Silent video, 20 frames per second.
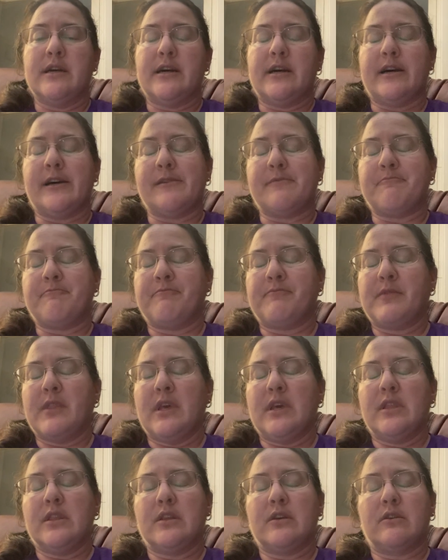Um,
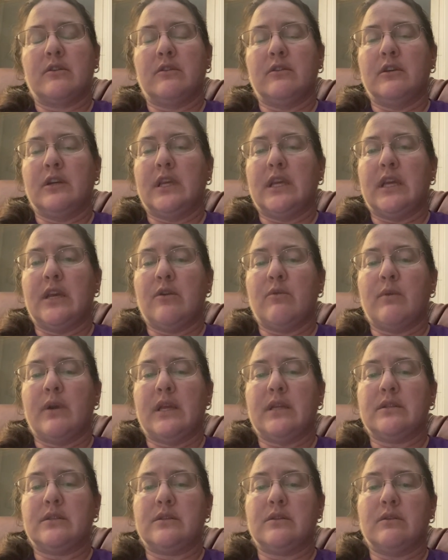they're looking at
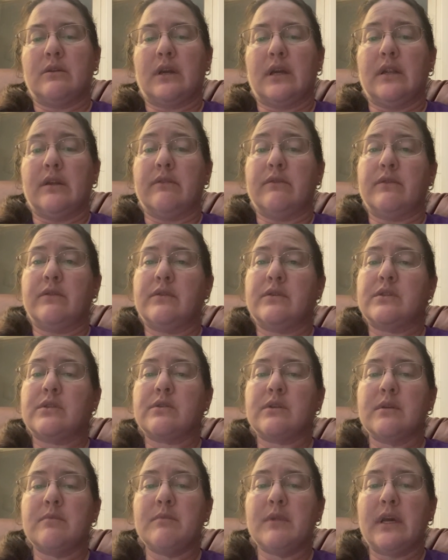ways to kind of
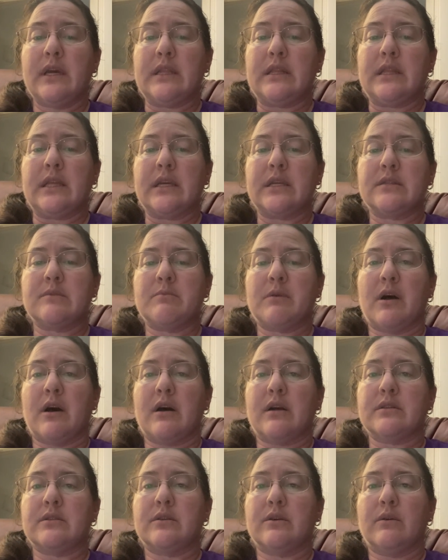streamline things, but
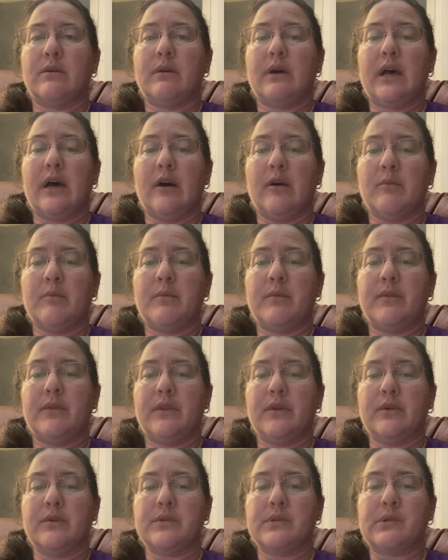also help
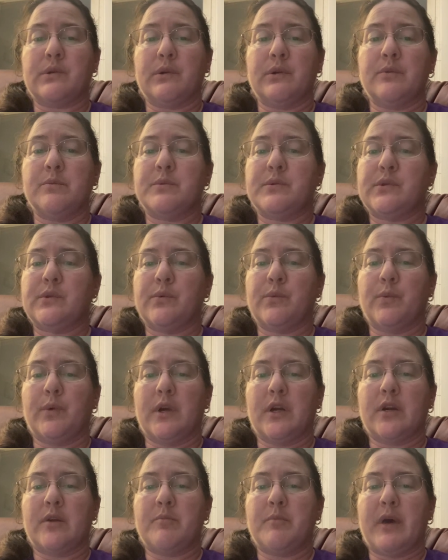those groups
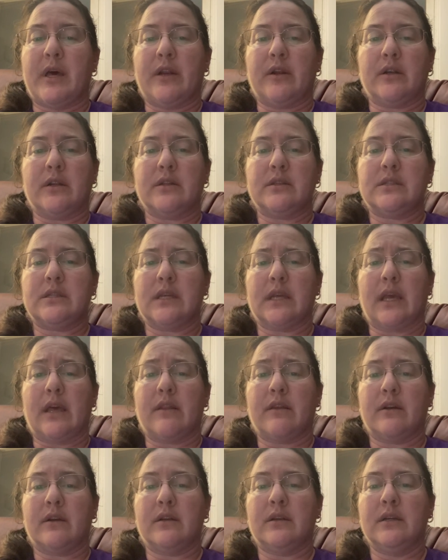work better
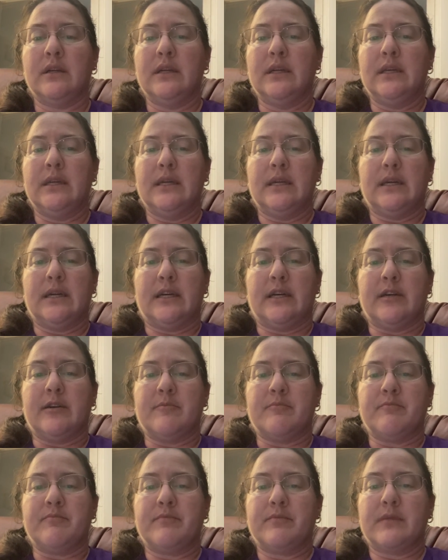together.
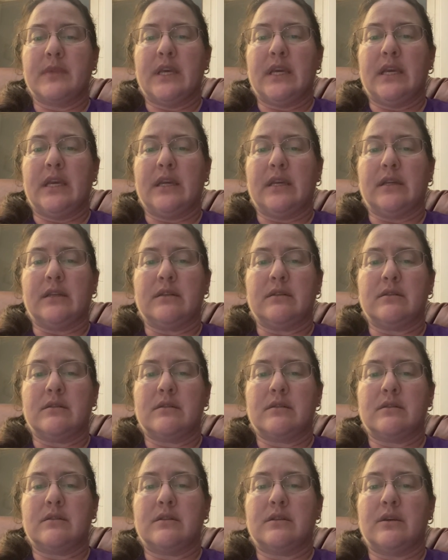Um, and
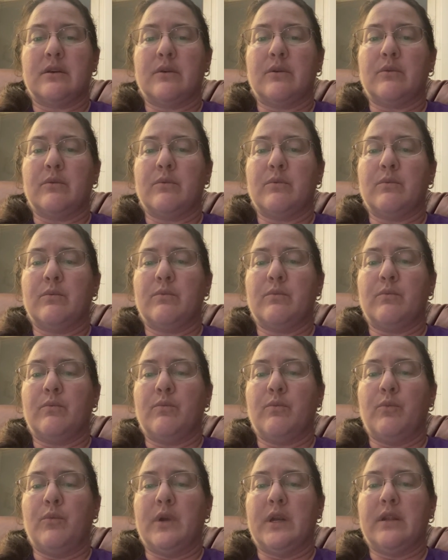so,
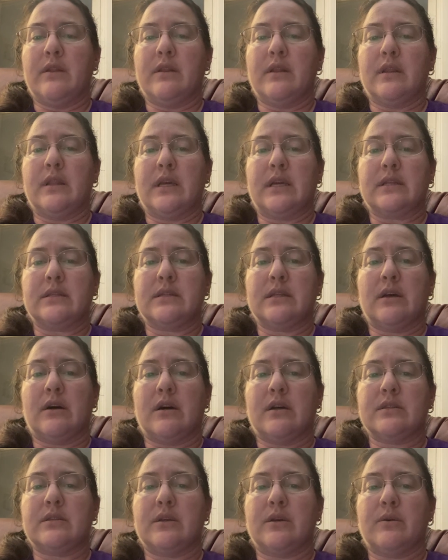one of the things that
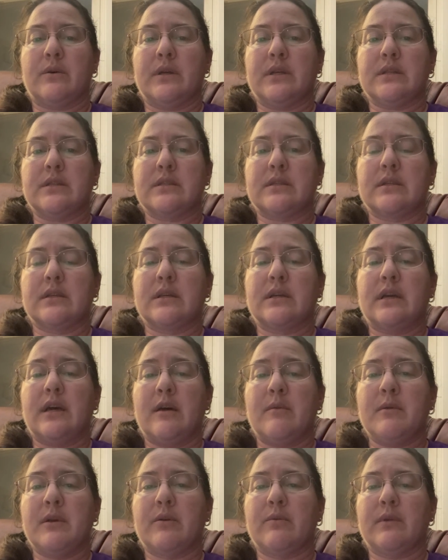also is
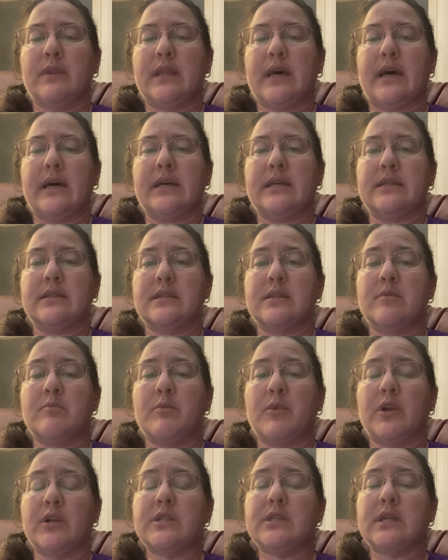coming with that is the
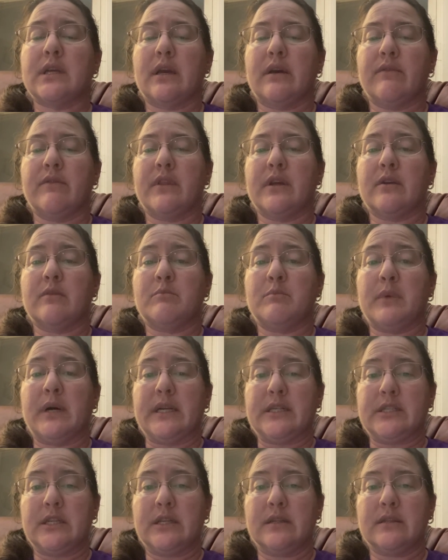merging of their
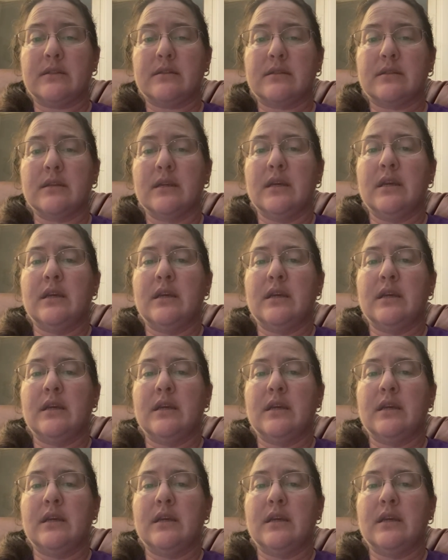budgets